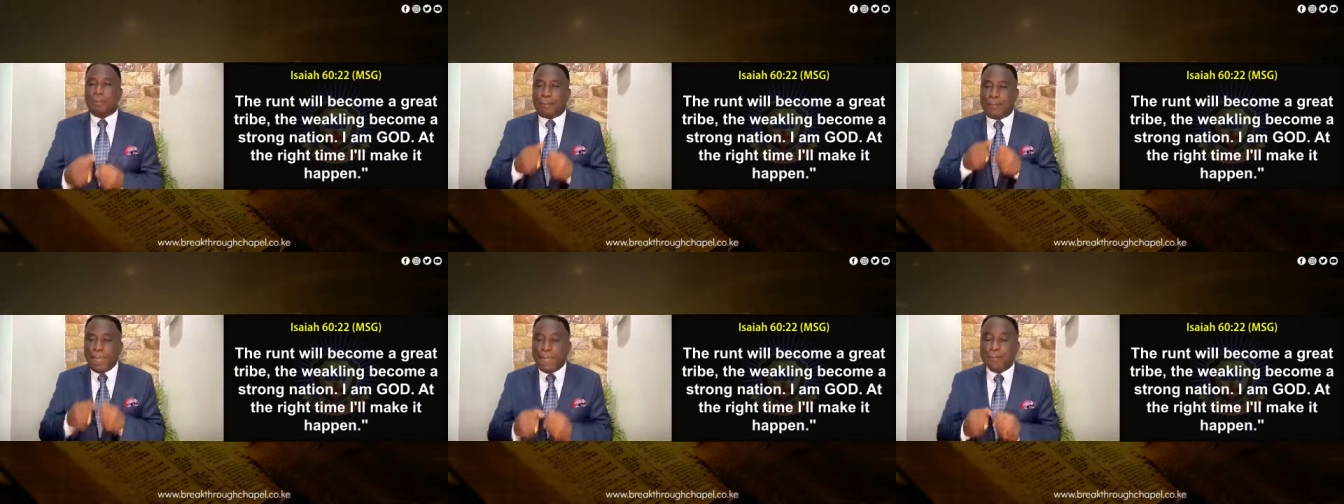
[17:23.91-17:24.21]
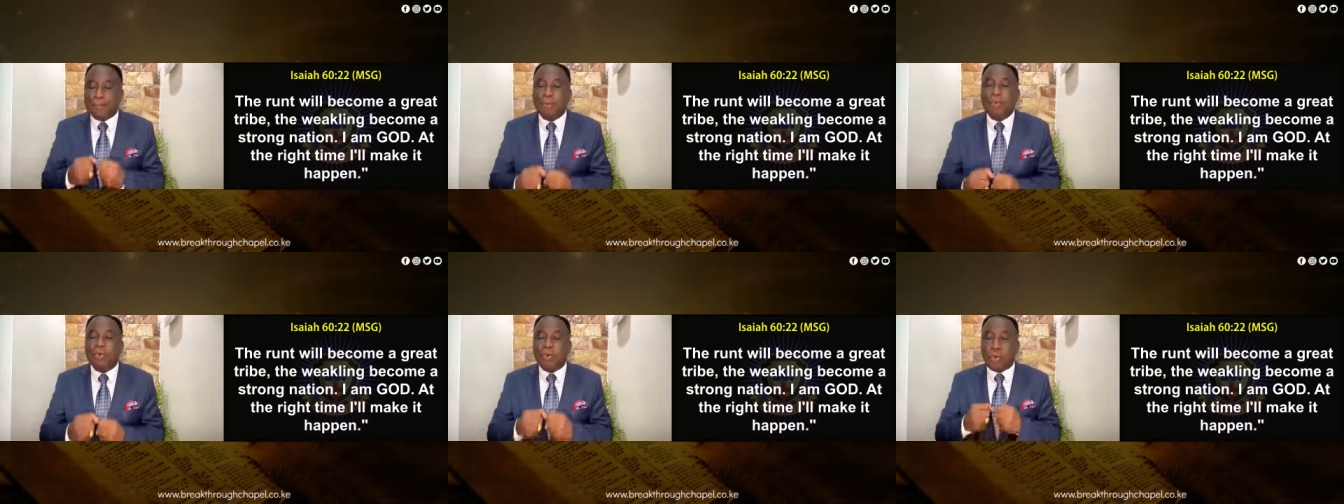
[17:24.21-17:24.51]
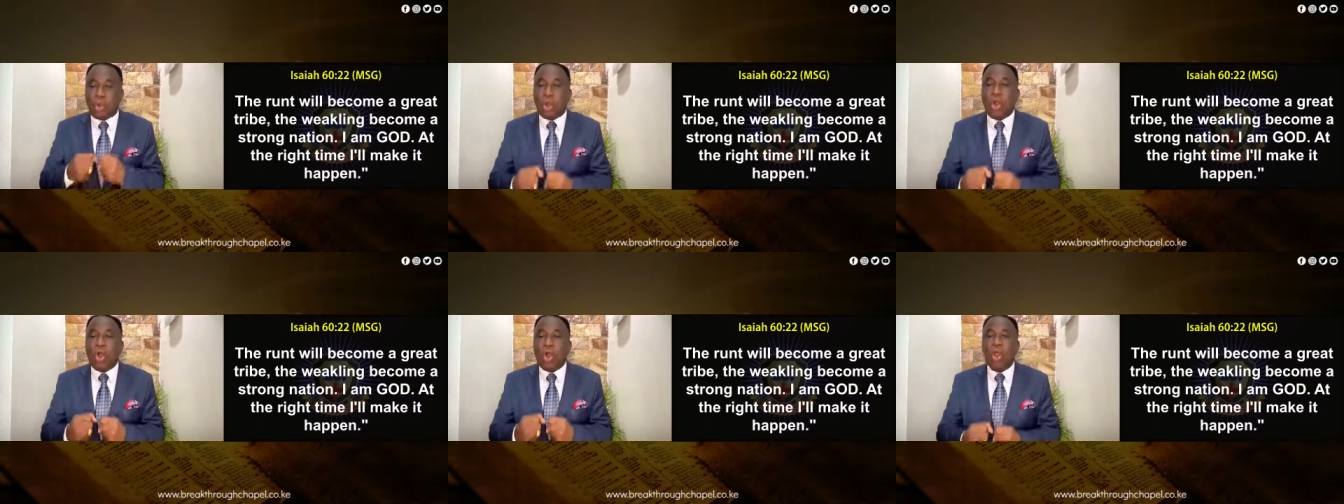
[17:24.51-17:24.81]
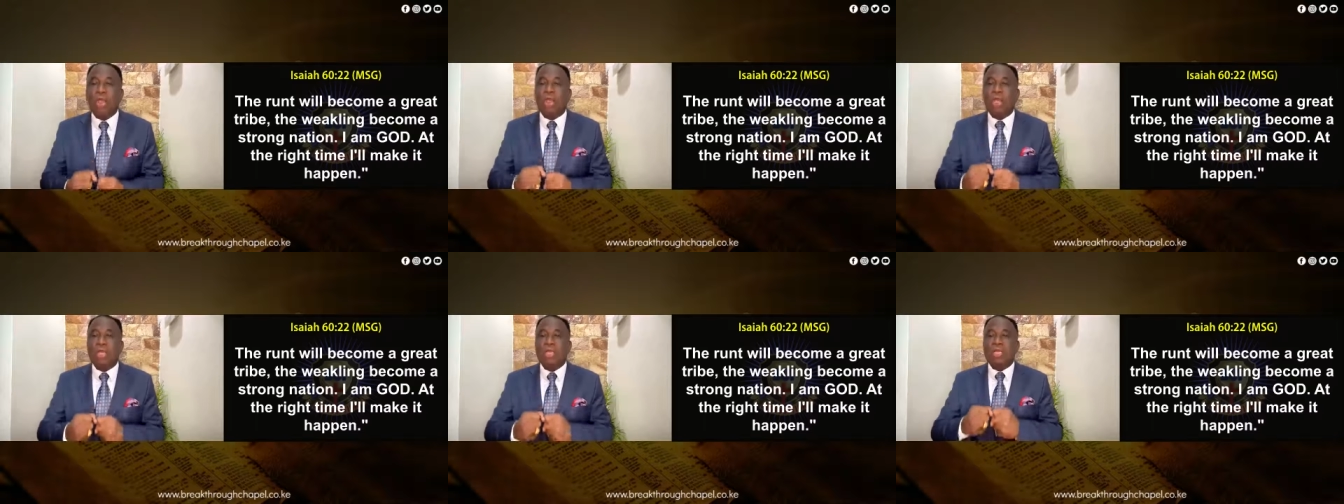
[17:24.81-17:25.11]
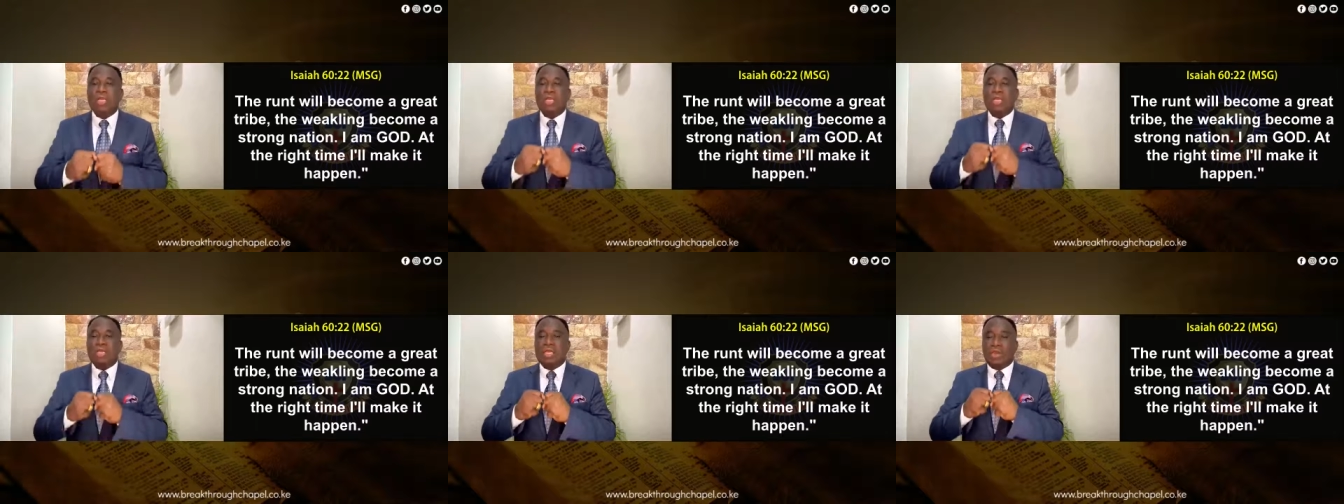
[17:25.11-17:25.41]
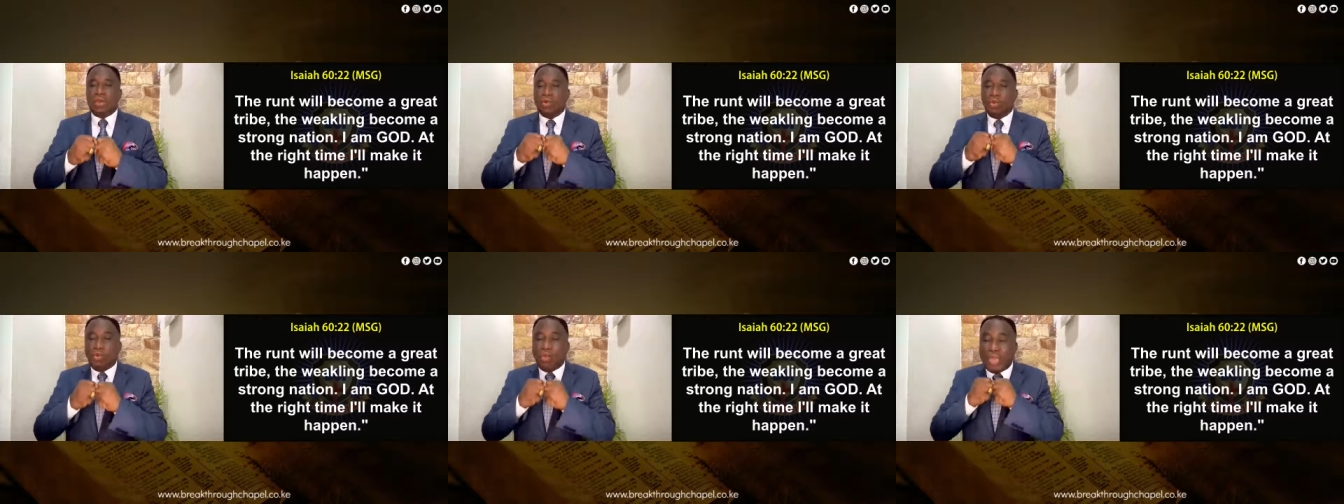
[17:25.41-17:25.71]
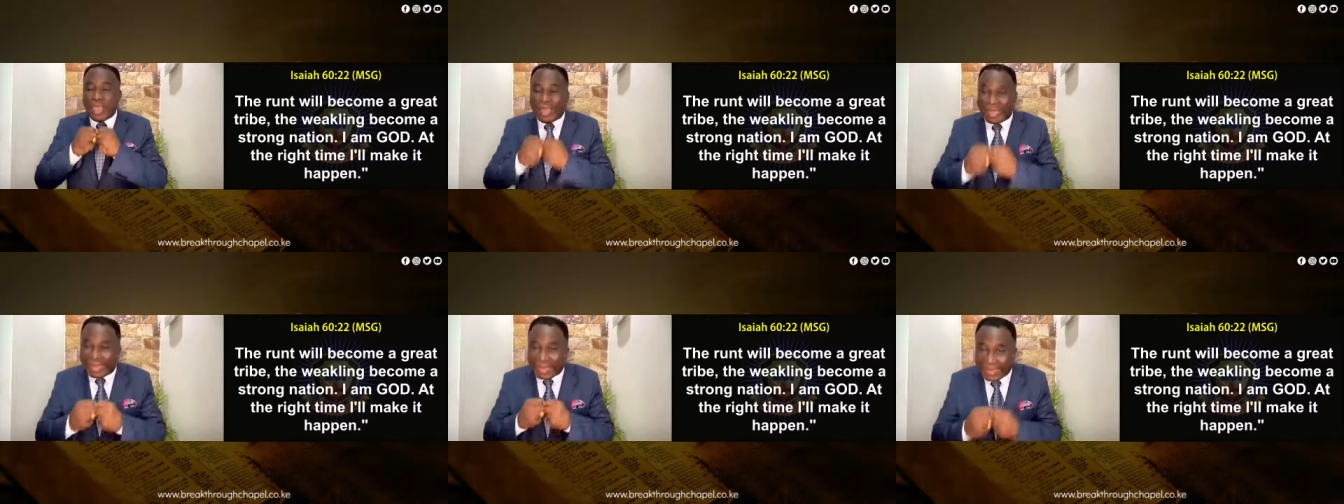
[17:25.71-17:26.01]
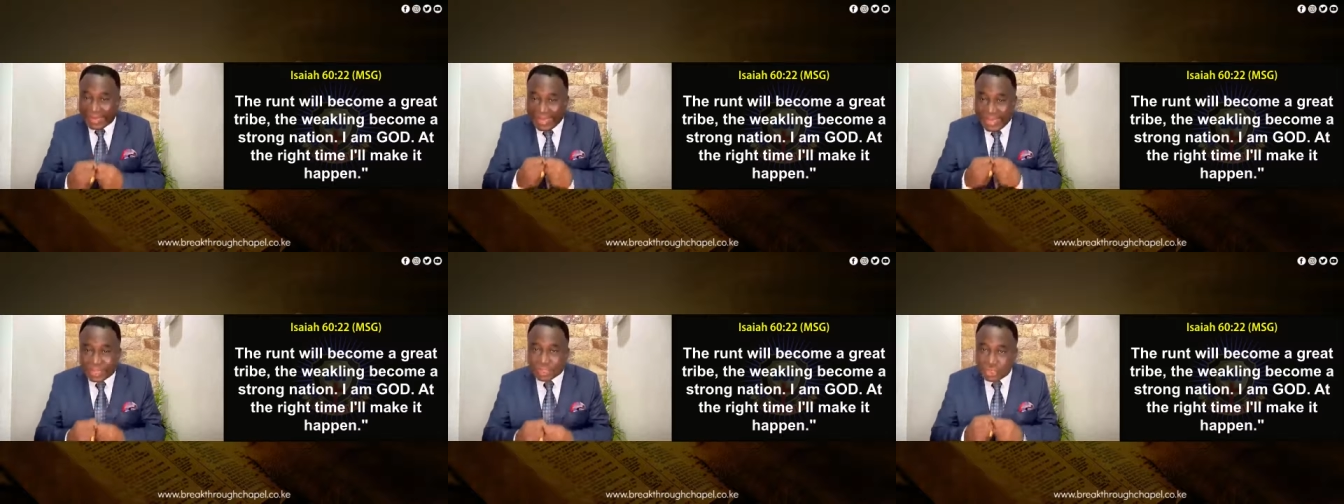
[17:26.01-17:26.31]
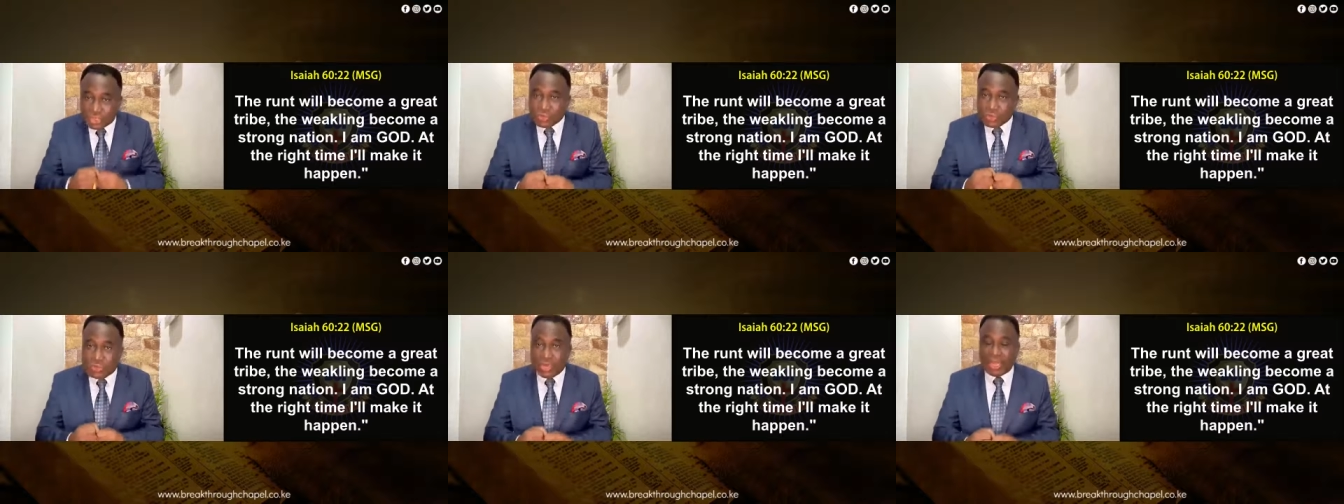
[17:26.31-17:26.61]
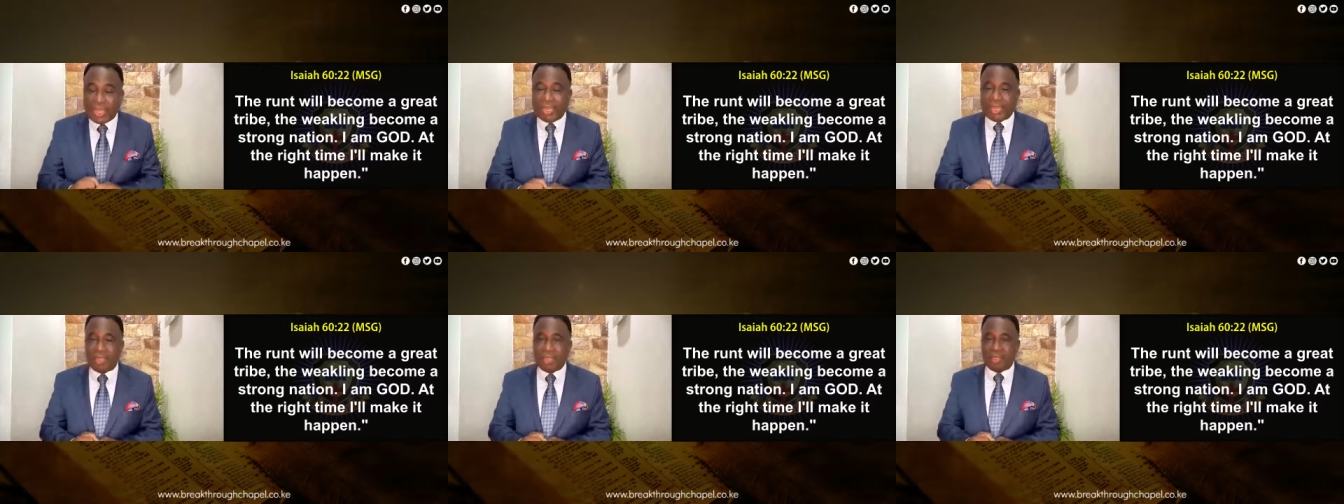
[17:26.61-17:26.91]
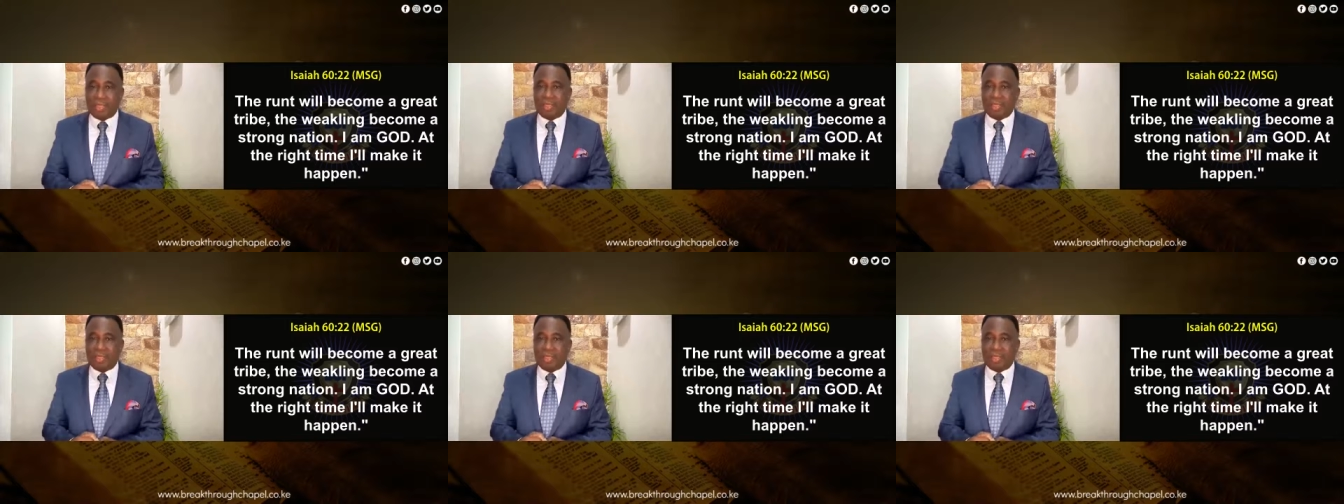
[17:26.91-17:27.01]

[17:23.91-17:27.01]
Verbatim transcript: people call we clean today,